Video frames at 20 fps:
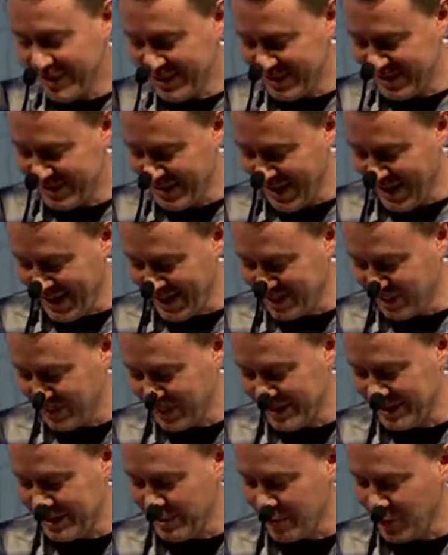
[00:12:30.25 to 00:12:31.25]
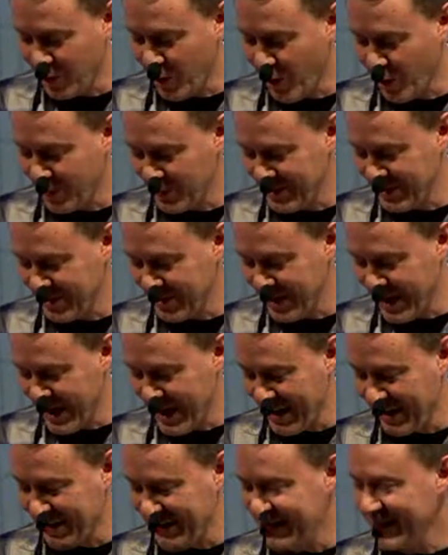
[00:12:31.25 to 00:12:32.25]
starts with some common
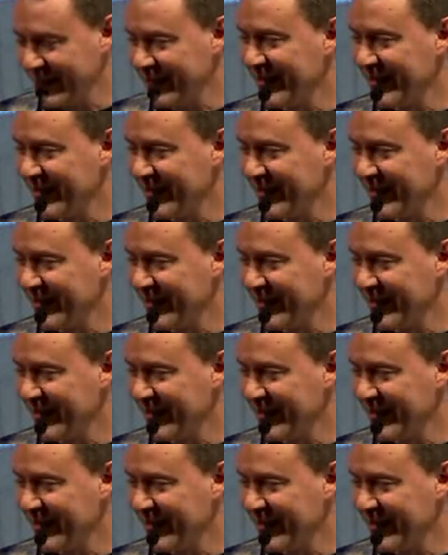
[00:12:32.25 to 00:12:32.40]
ground,